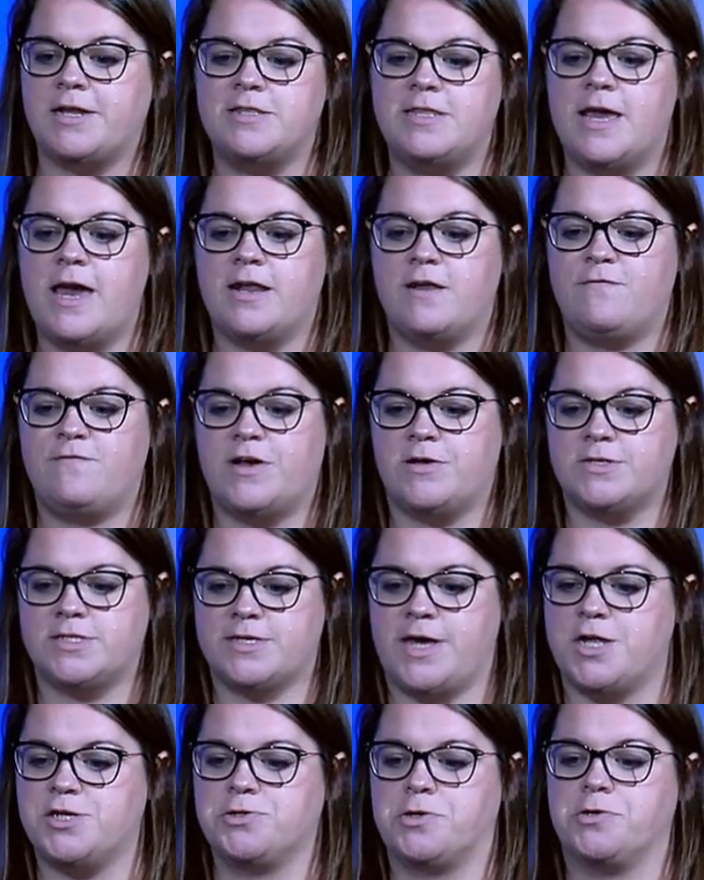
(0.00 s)
the NFL
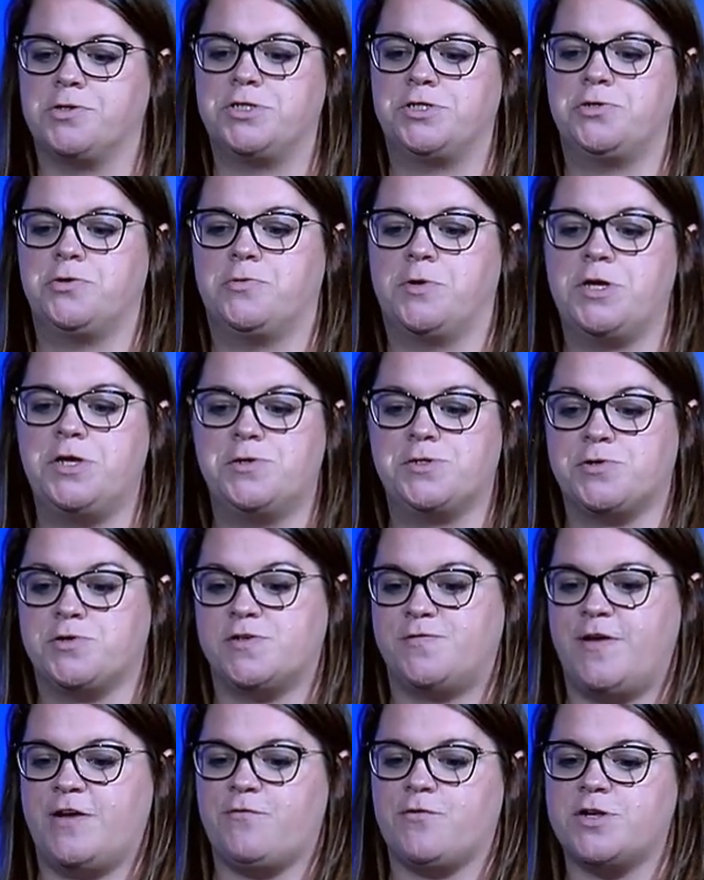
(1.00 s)
schedule to a user's
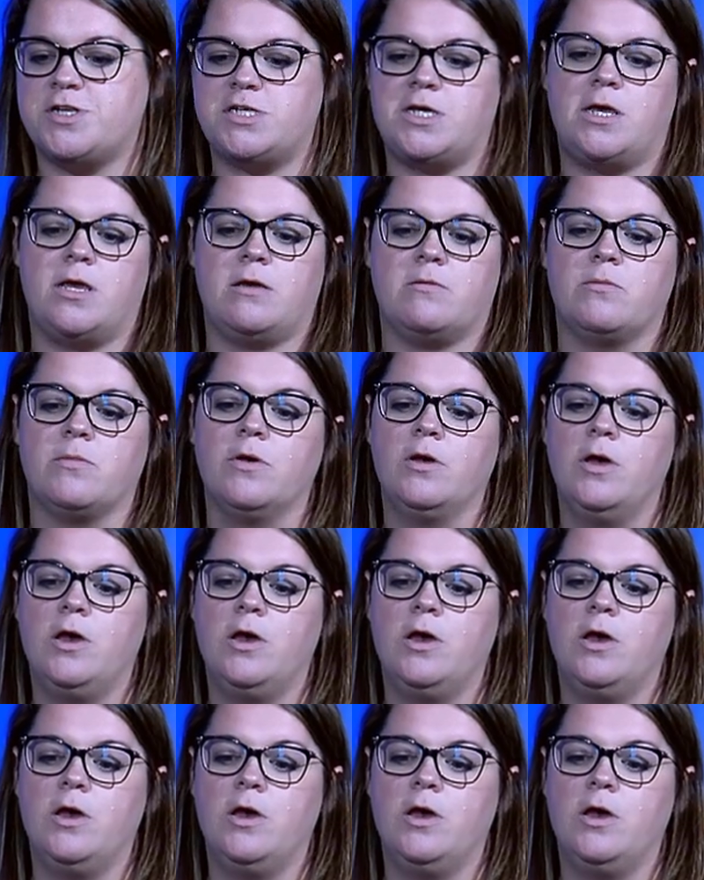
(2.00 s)
favorite team,